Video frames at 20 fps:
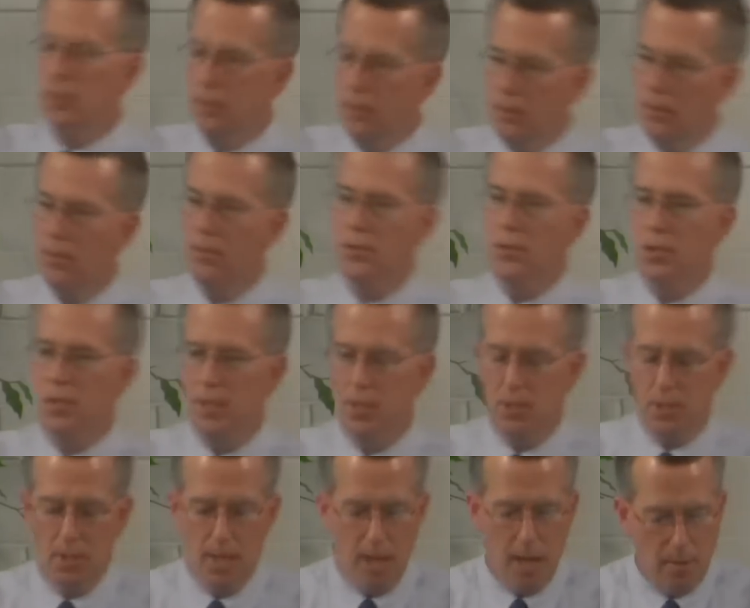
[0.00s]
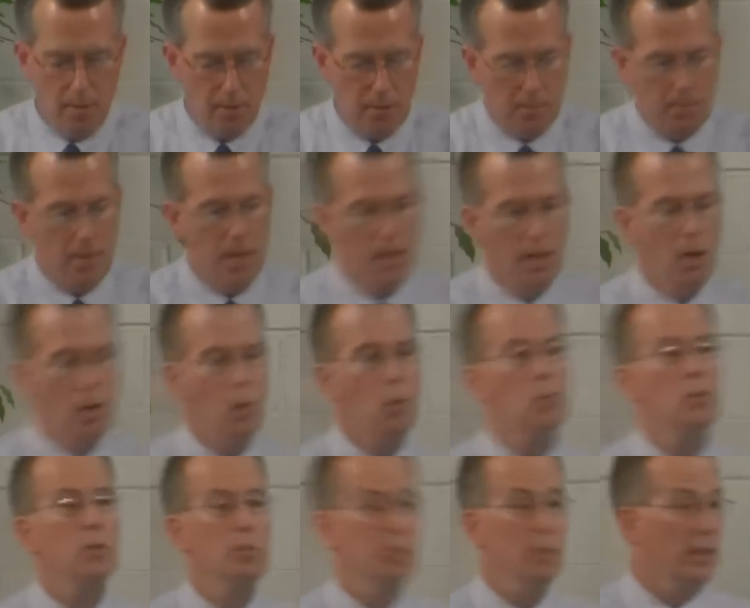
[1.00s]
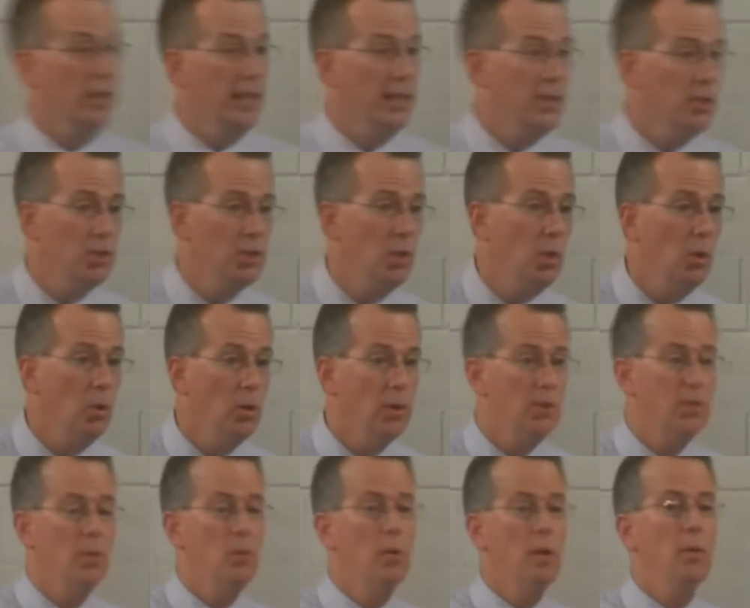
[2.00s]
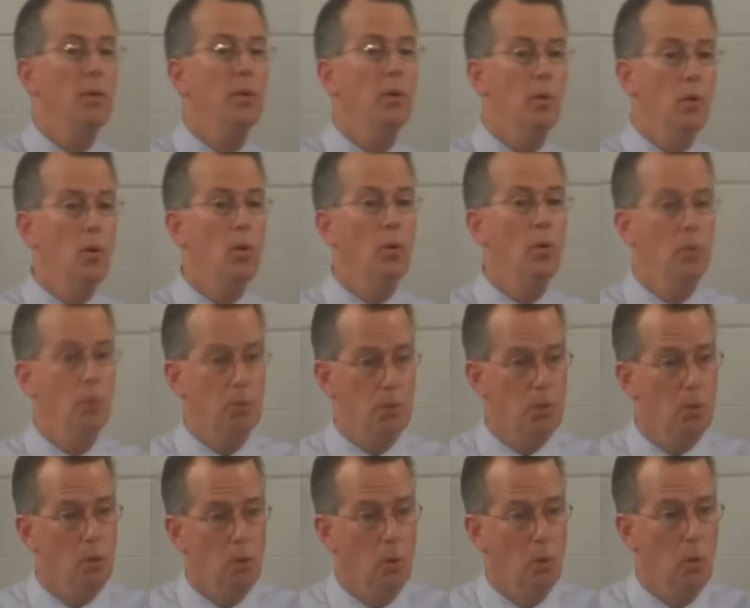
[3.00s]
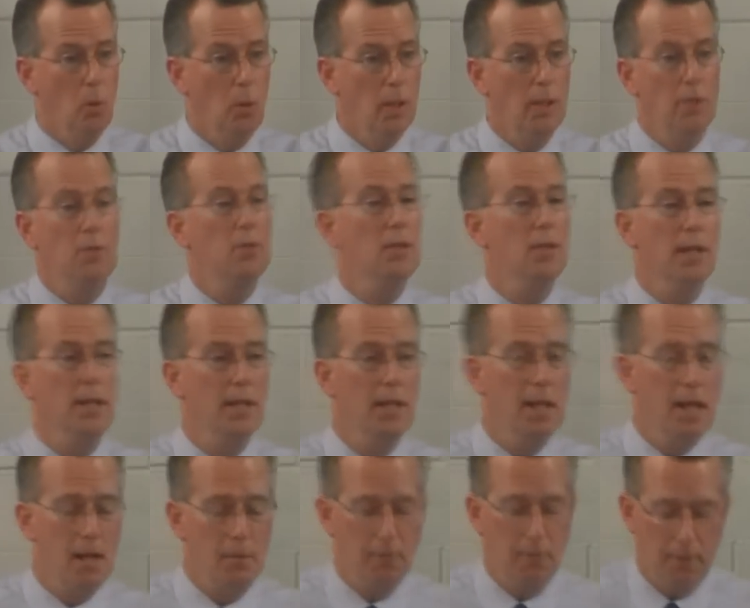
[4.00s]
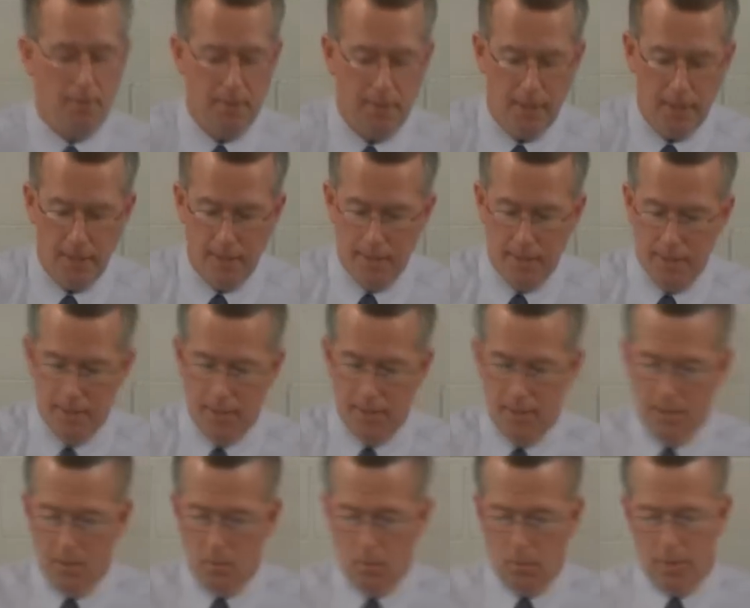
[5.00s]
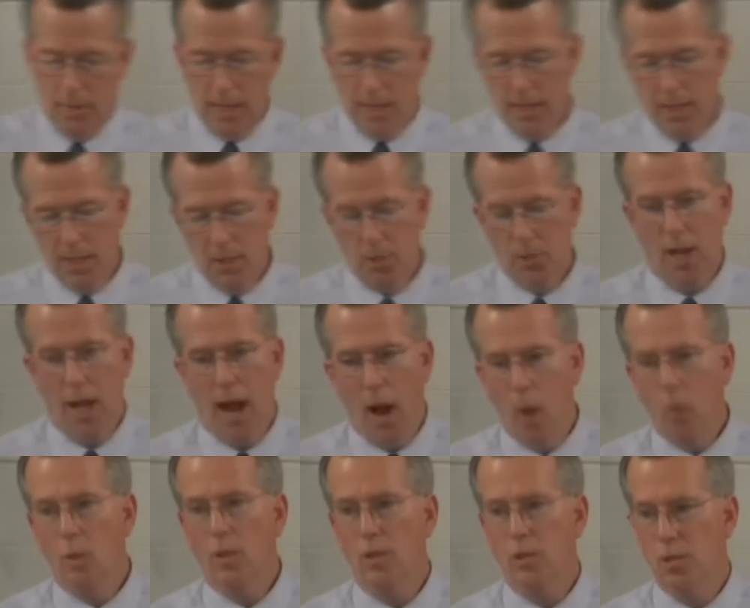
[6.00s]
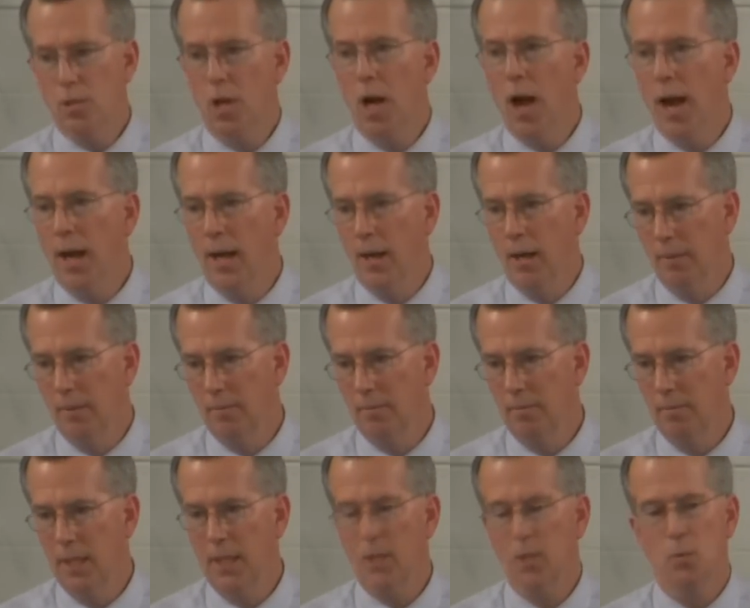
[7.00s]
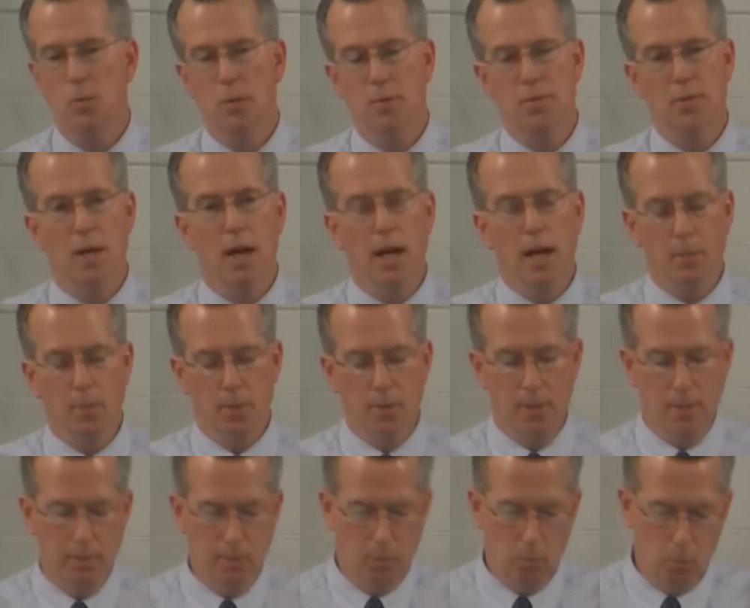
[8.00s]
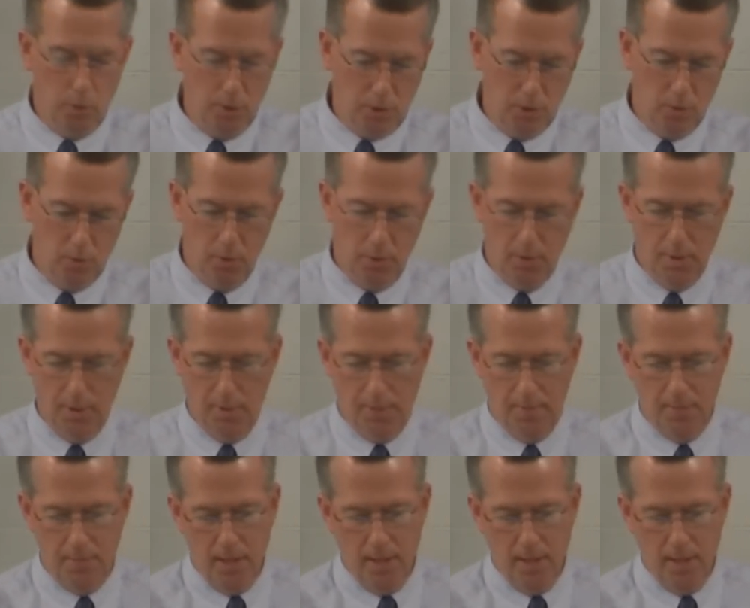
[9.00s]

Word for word: earth as it is in heaven, ultimately, His goal is that we would all do what is done in heaven. Well, that is our desire because we've died with Him and risen with Him.